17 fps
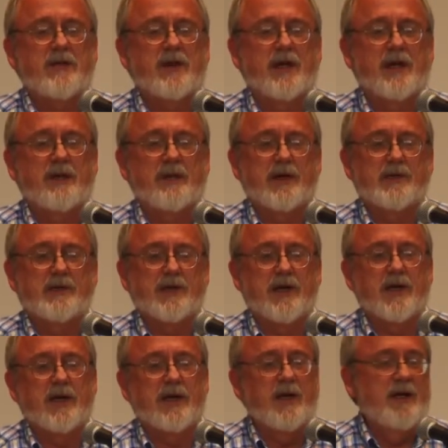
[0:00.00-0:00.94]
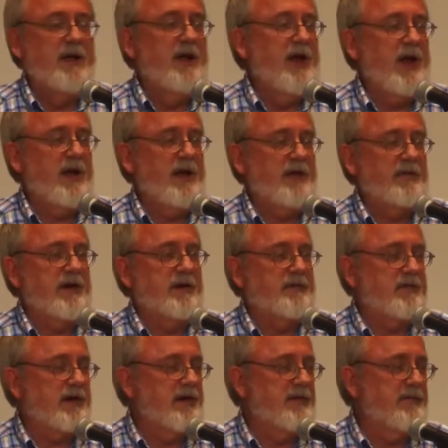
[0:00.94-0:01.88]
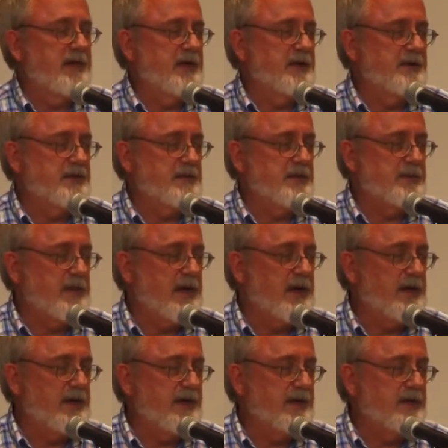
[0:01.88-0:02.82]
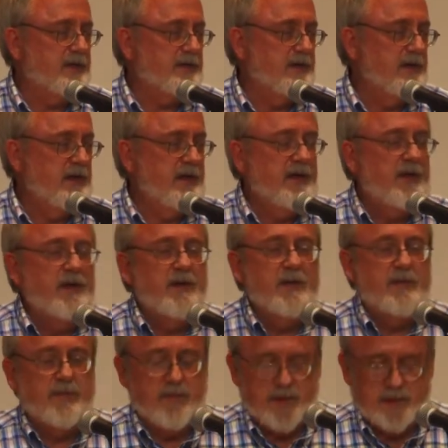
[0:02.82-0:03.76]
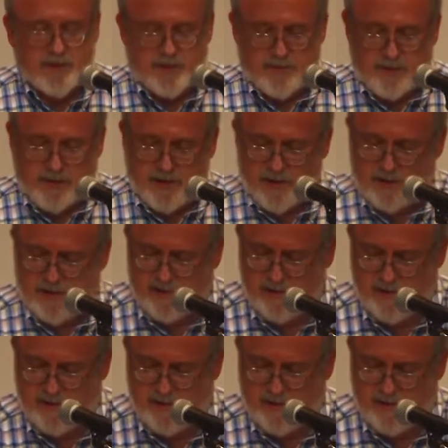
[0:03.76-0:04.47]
right by saying, hey, I've got 5 days to respond to this, but you might